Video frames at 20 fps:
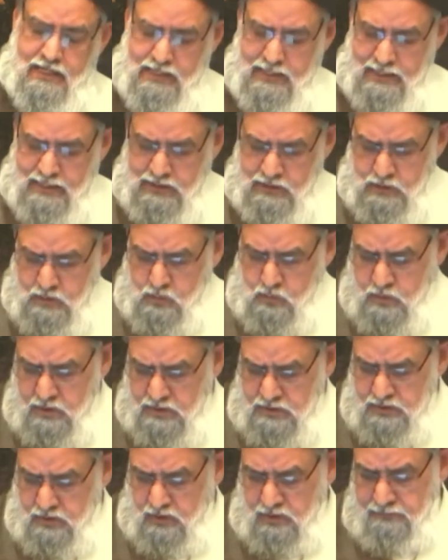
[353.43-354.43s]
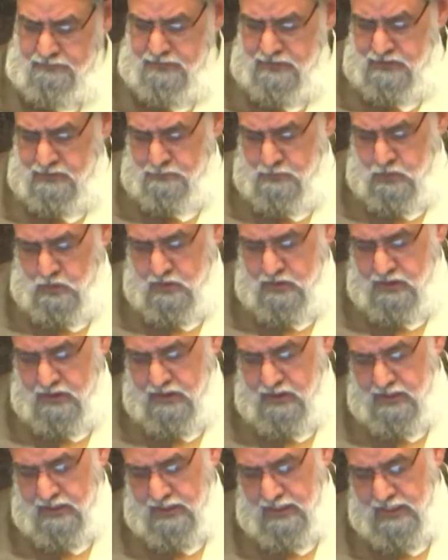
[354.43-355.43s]
A new version of his book
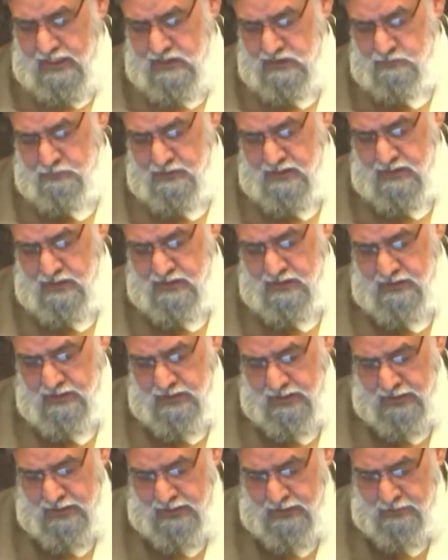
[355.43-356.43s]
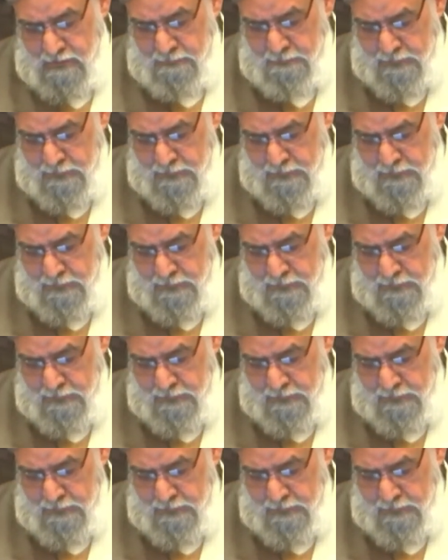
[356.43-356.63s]
has been uh,